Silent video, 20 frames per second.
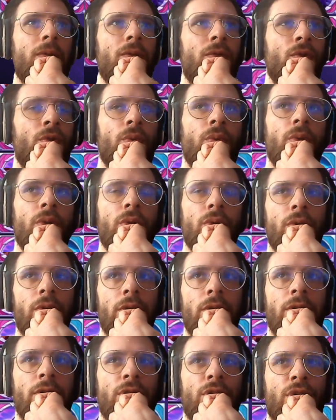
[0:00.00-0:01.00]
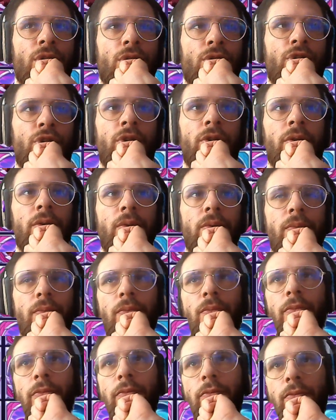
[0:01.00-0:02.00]
you want her signature
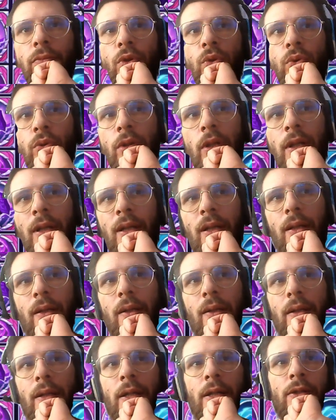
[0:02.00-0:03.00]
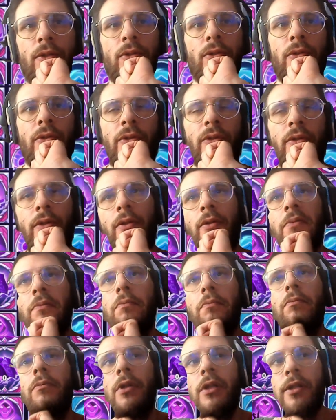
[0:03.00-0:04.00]
mostly. It's
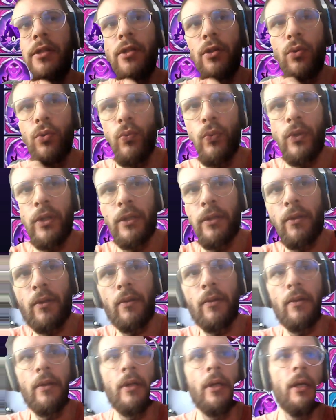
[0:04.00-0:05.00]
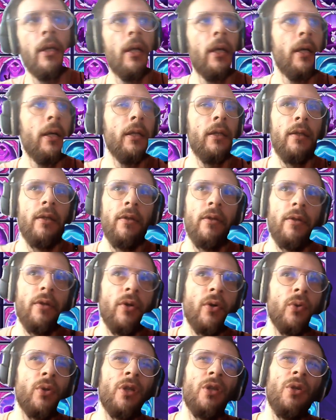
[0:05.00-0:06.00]
a good one.
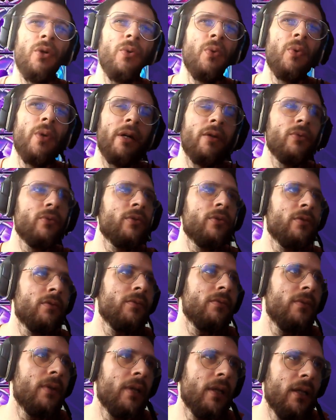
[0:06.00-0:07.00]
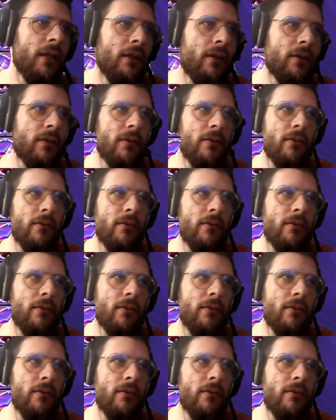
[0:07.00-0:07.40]
All the new echoes are